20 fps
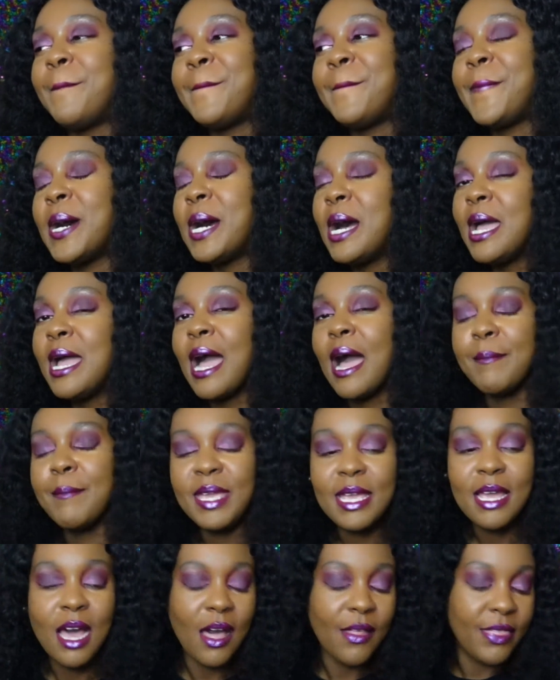but I
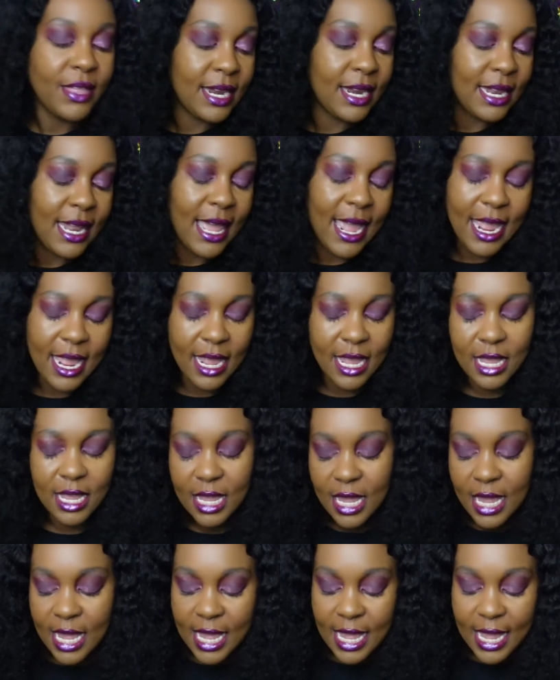mean, other than, like,
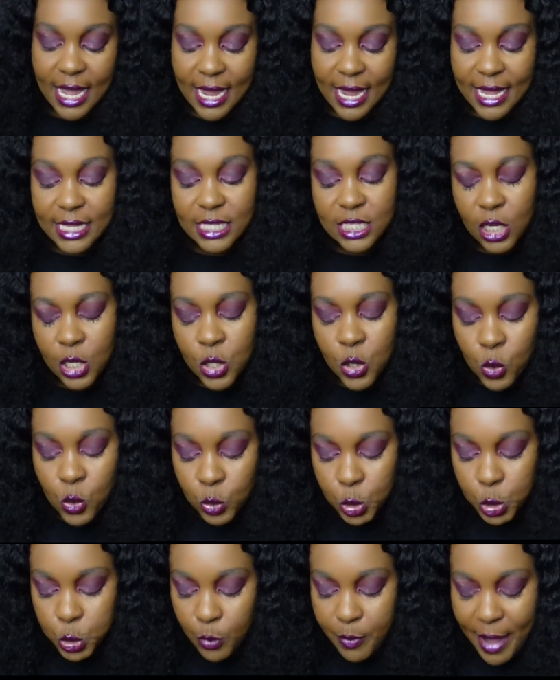it's a
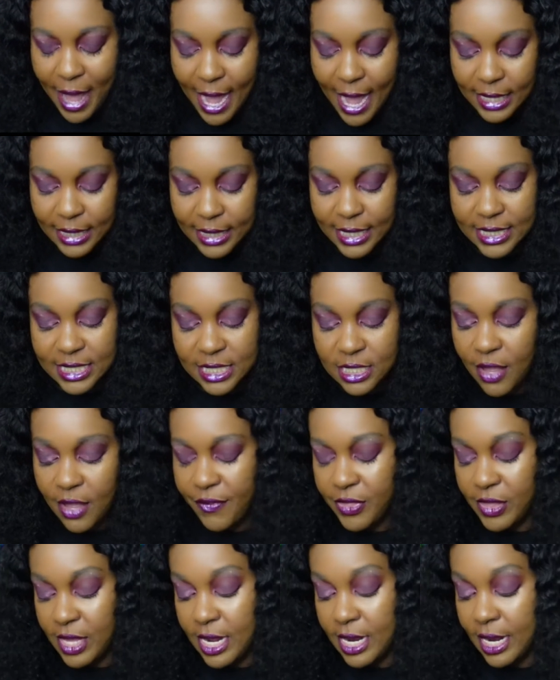neutral palette. It's
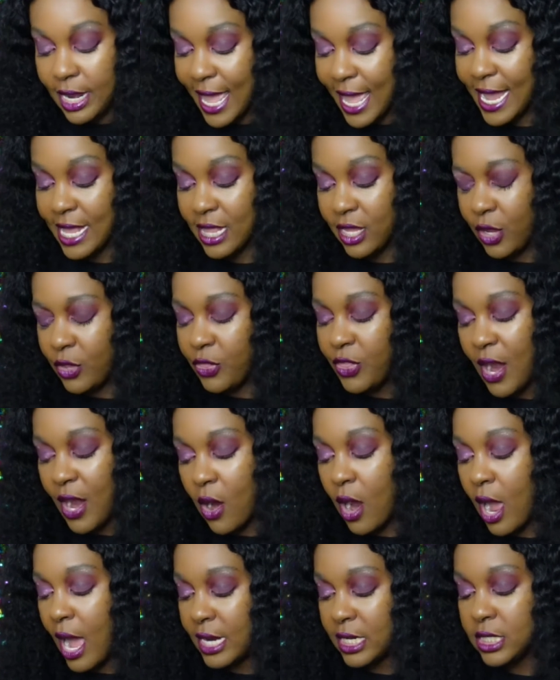nothing, like, there
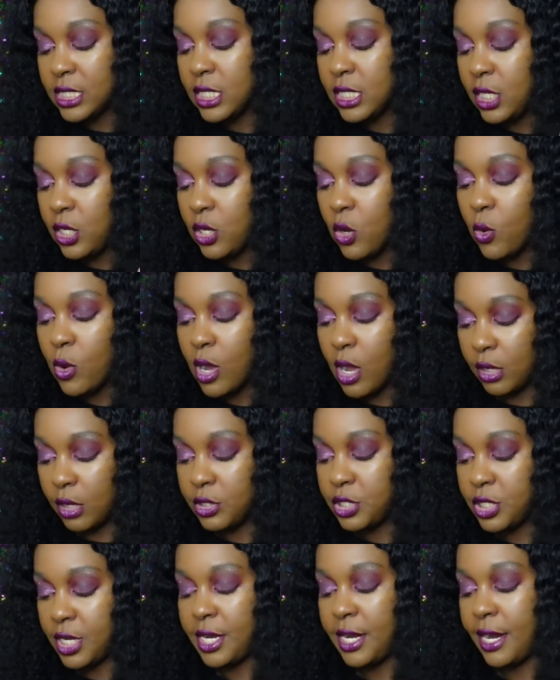are honestly no
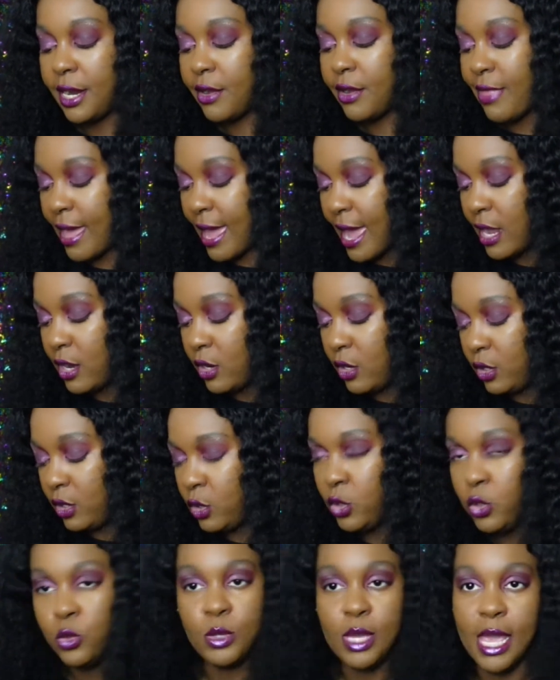colors in here that
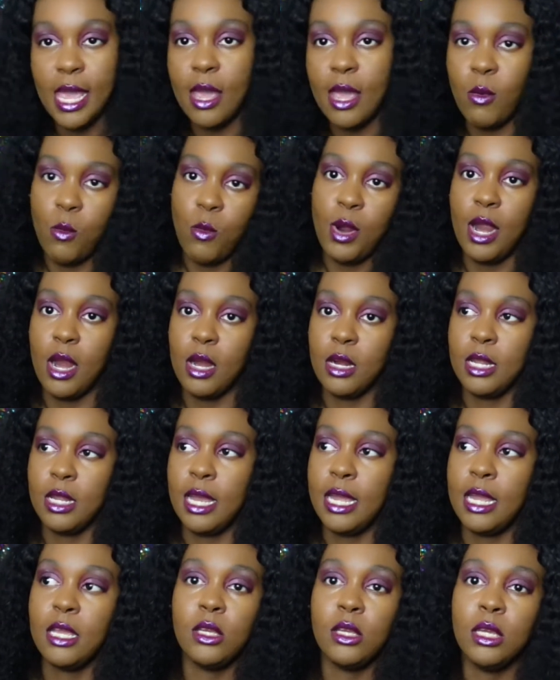you can't wear.
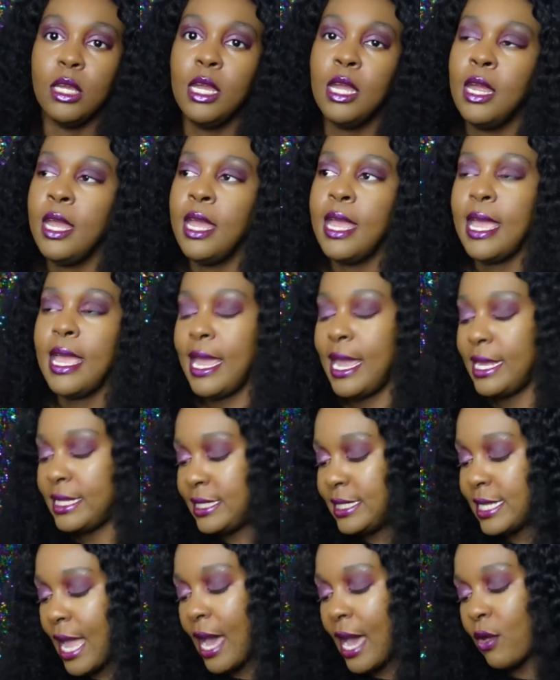Like, it's
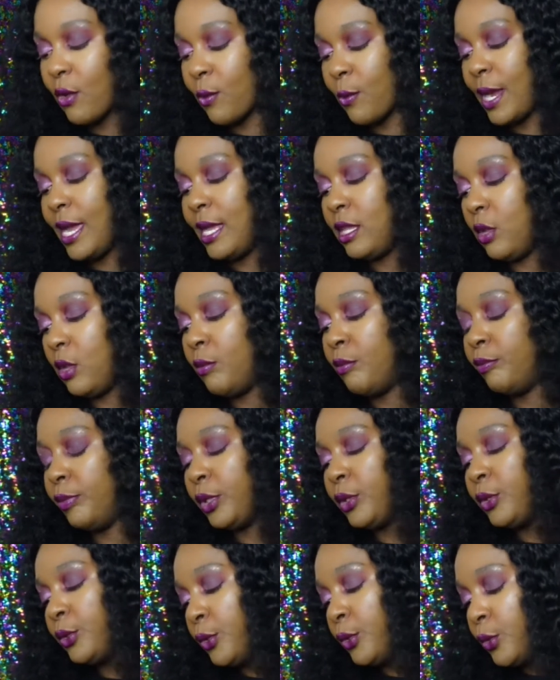not a random
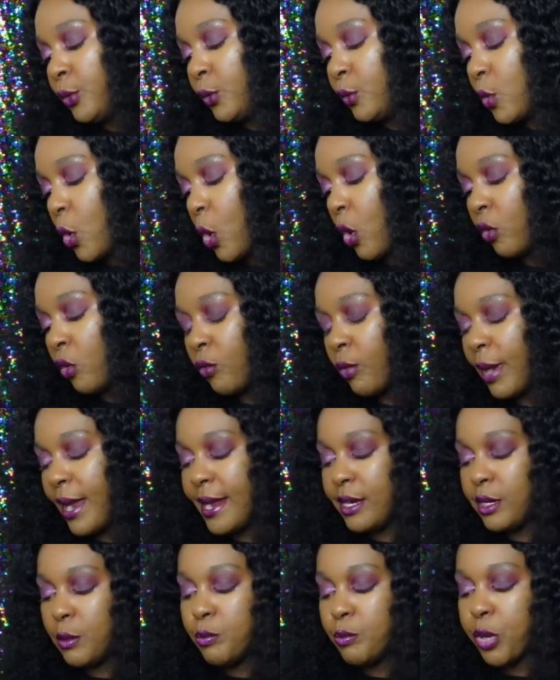blue or a
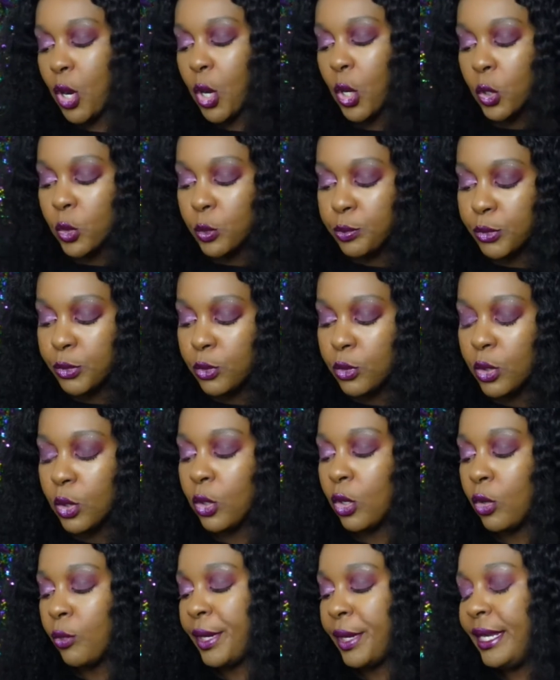random purple
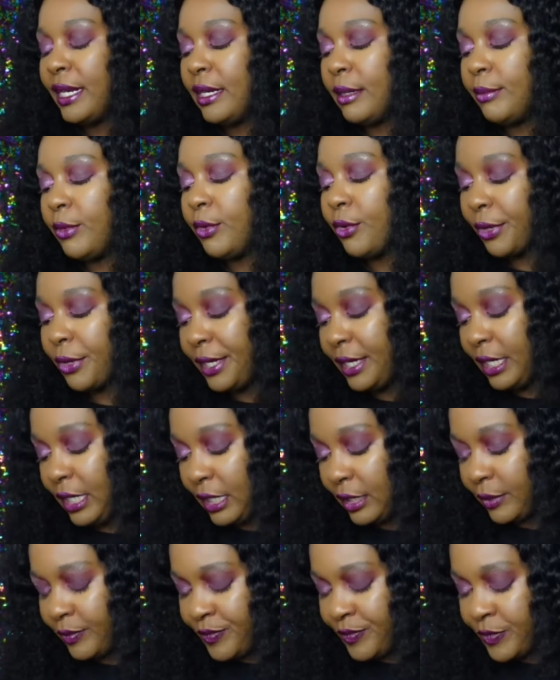or a random green.